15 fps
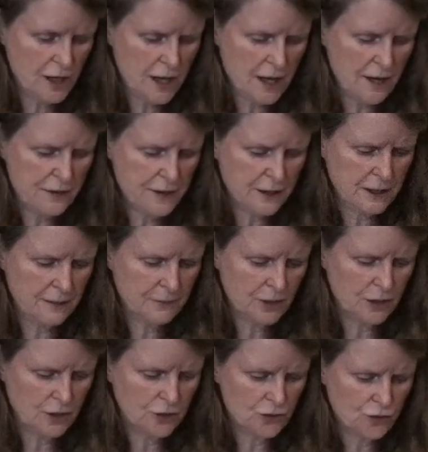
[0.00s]
Yeah, I think I'm
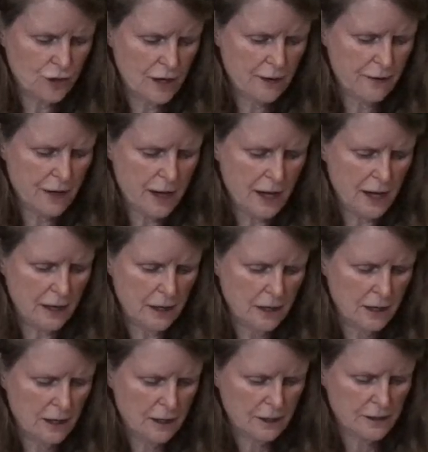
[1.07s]
going to try that.
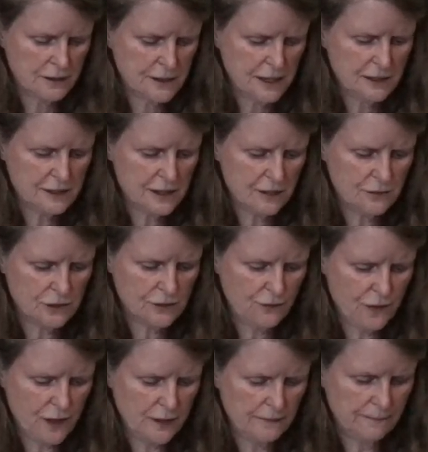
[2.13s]
Because that sounds
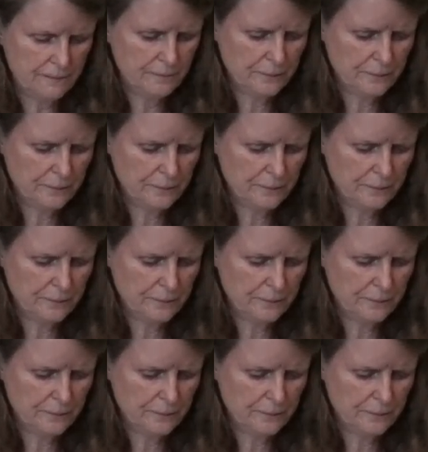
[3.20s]
fun.